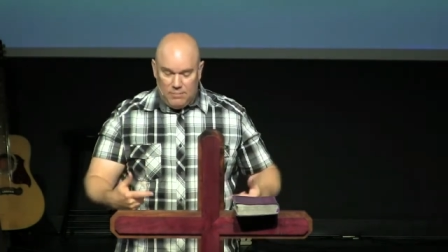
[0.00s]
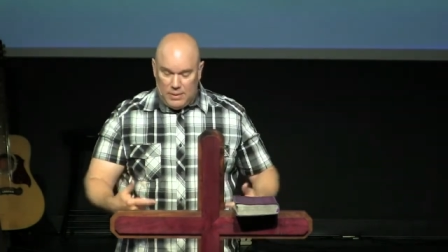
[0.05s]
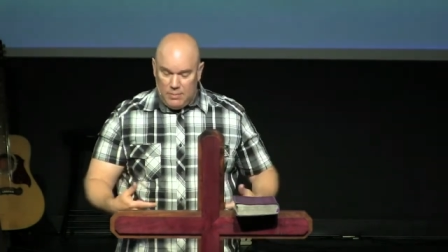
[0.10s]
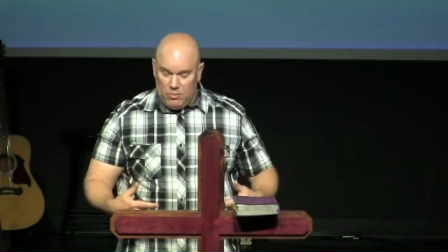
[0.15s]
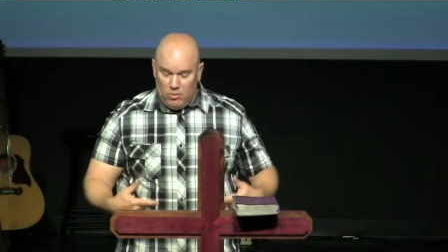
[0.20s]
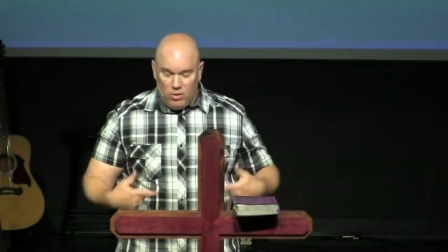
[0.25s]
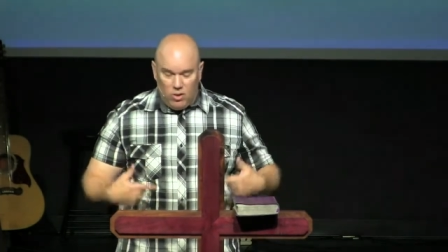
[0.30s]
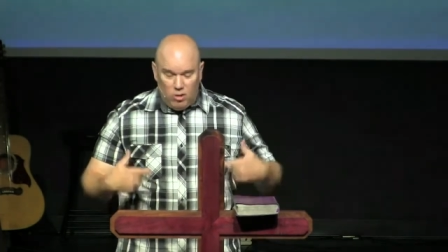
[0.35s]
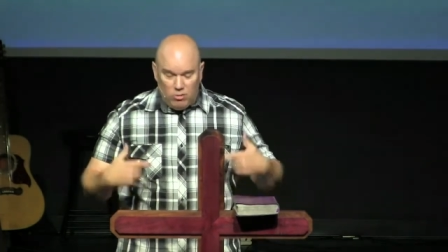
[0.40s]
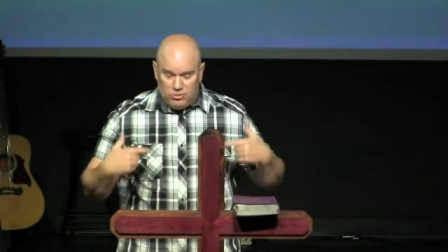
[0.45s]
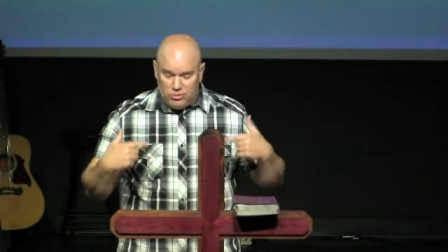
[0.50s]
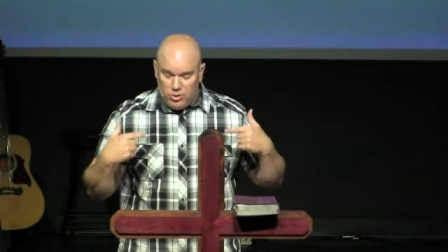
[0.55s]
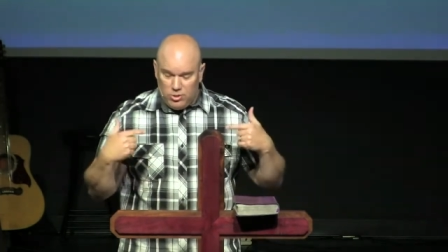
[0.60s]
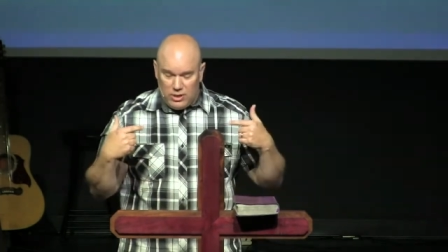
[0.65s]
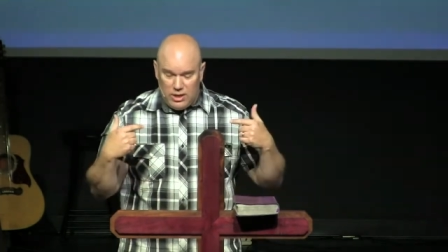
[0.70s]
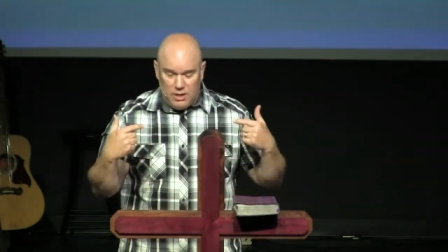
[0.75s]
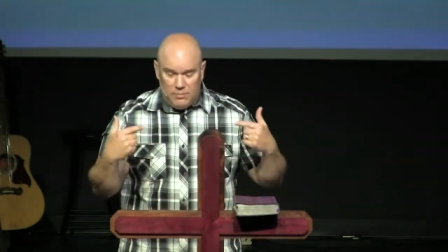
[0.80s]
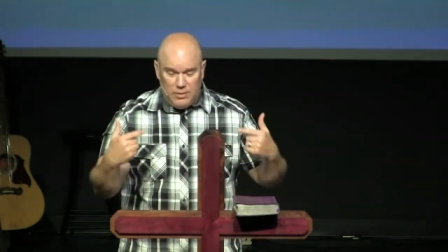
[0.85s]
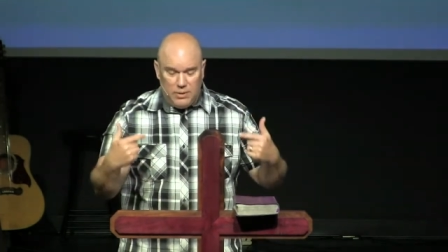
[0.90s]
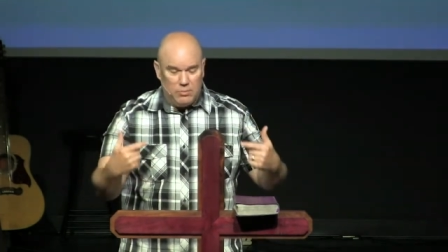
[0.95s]
people close to
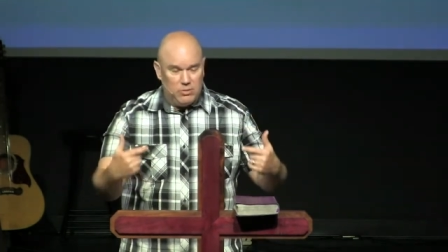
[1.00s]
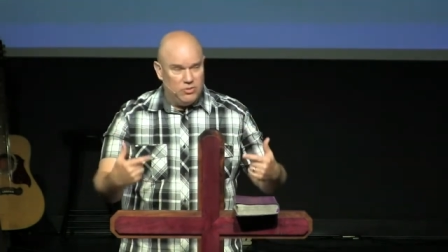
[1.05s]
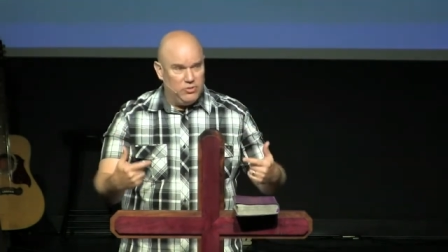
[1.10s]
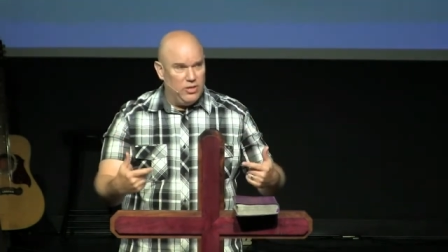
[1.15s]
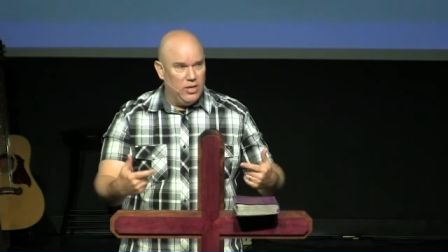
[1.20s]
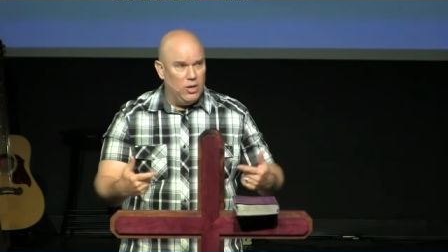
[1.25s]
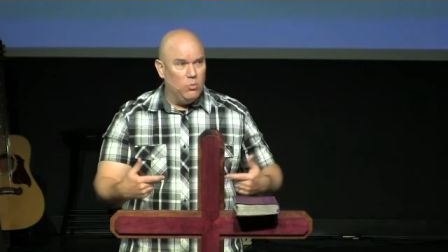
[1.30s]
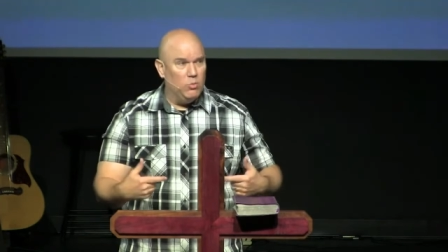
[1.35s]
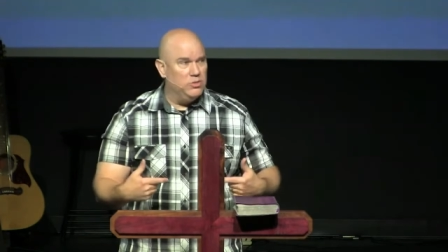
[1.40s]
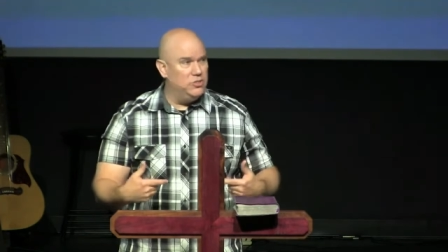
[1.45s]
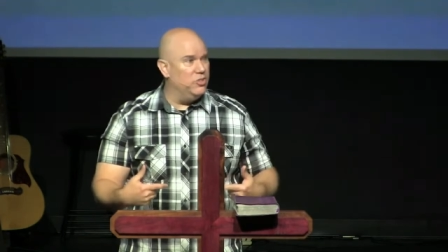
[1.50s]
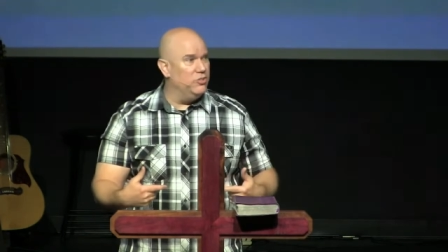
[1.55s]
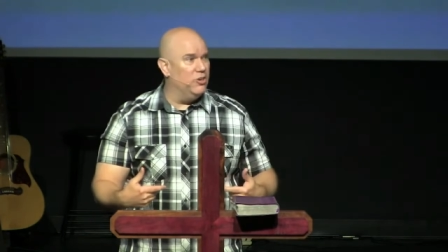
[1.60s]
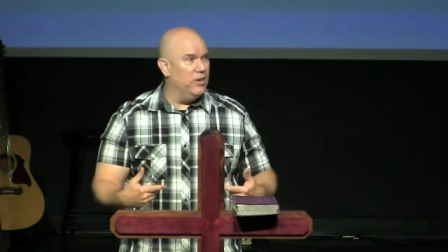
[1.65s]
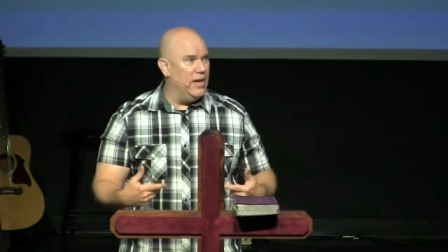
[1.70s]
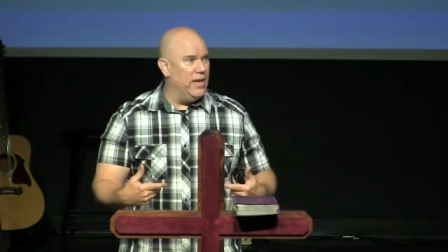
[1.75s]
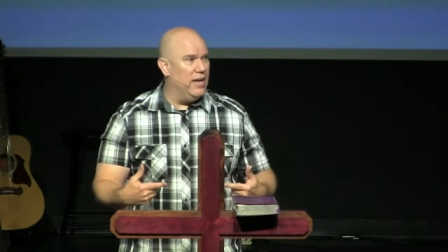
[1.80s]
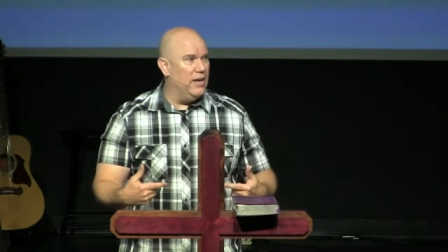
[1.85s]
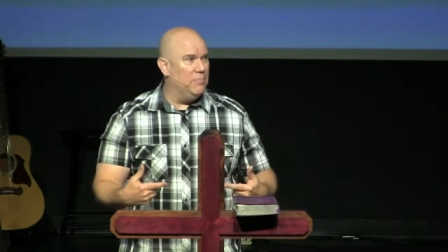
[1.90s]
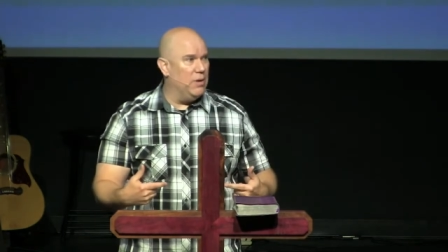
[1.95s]
you are going to be able to tell what's
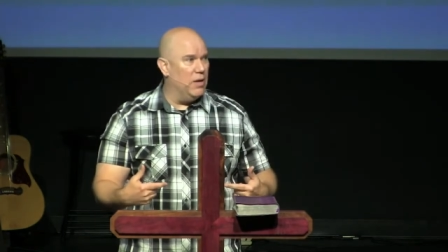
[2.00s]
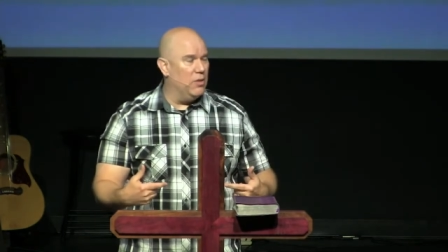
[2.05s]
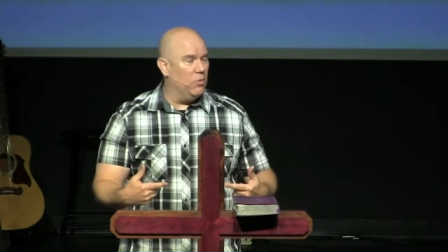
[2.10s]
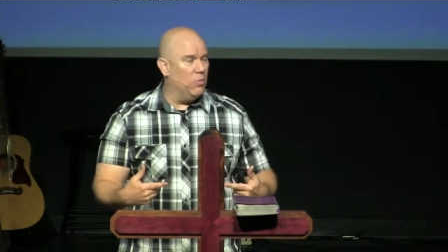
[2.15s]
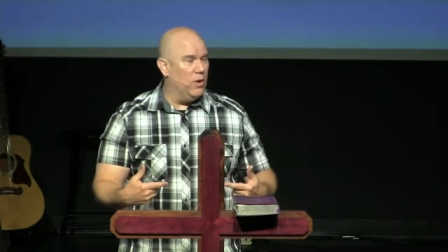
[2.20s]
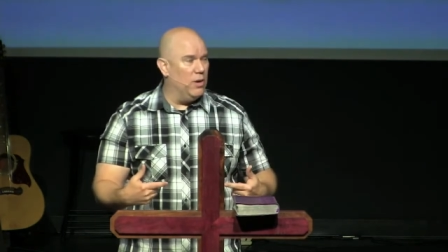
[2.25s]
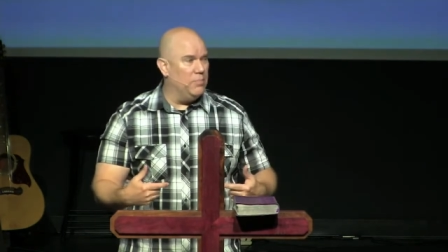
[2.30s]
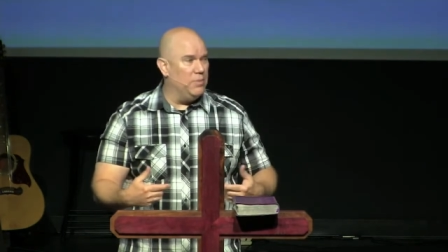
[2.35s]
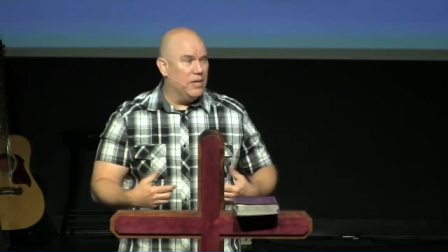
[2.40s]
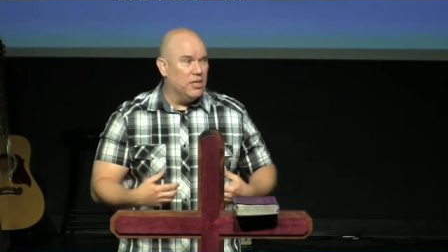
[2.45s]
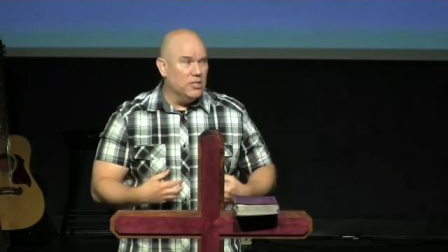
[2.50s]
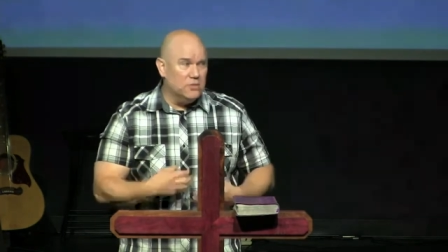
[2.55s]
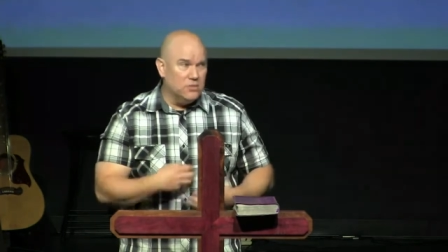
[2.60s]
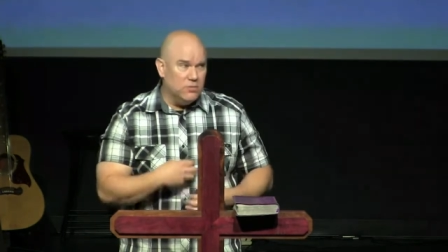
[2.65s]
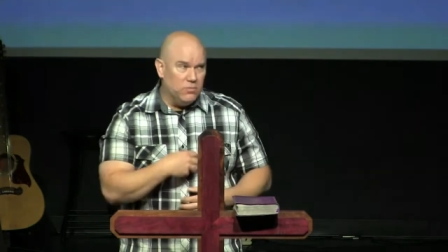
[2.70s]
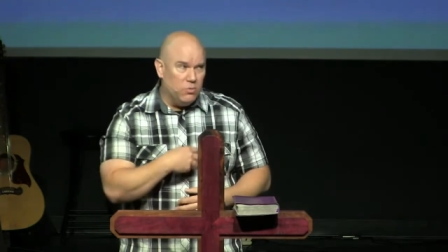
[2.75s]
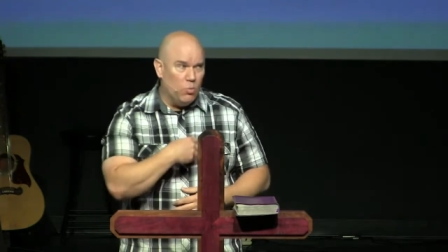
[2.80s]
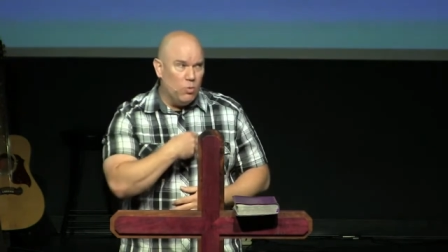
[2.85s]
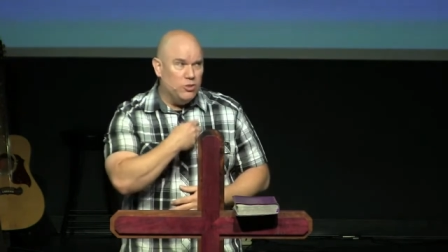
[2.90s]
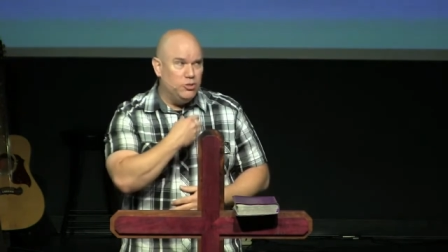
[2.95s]
in your head, by the way,
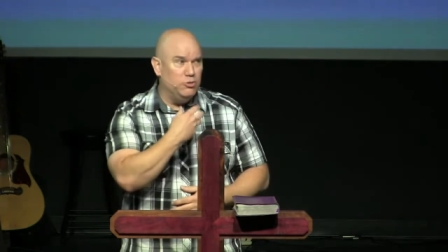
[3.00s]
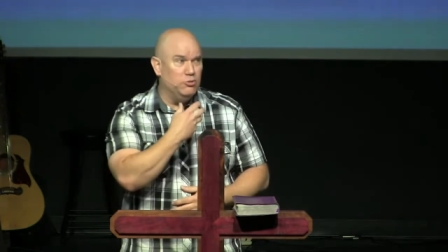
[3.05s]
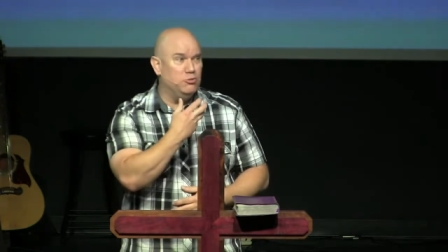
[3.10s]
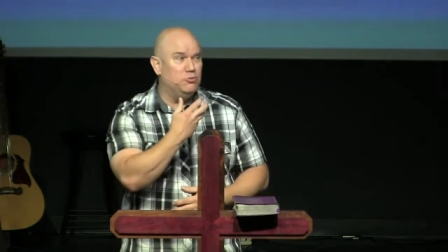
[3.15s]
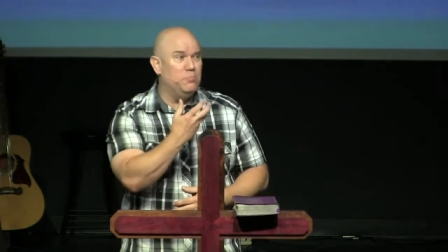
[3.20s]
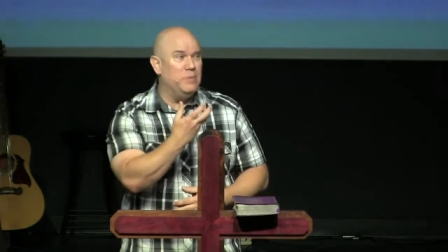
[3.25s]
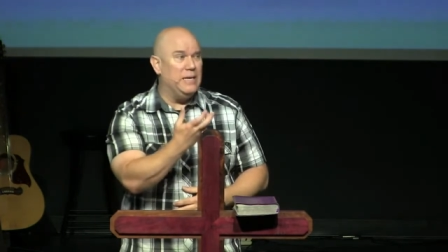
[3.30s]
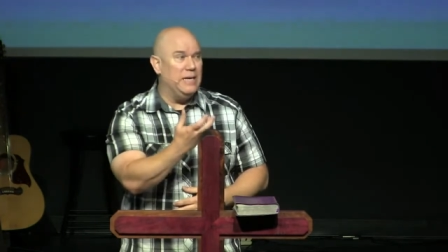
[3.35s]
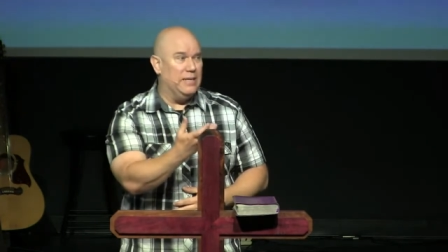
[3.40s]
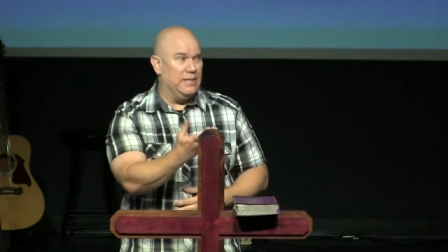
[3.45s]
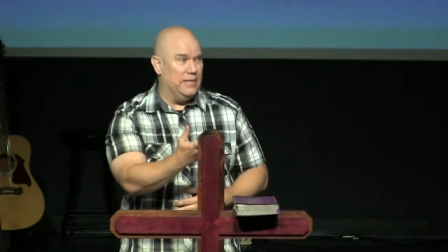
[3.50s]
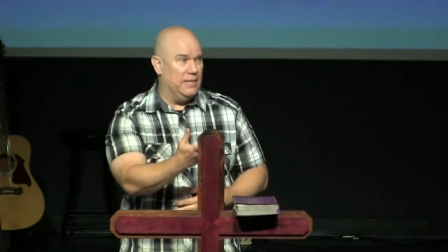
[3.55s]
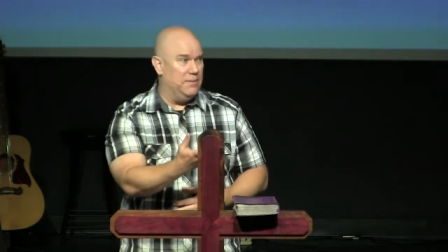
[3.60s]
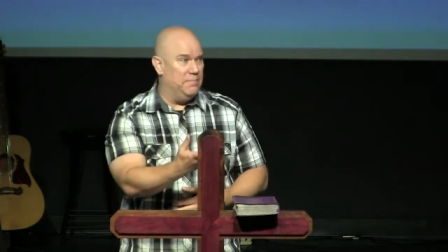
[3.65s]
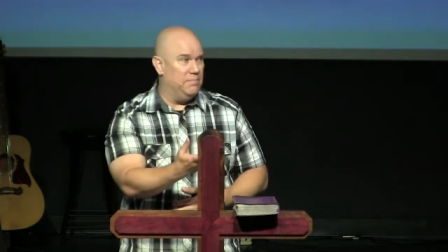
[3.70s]
because of what you speak.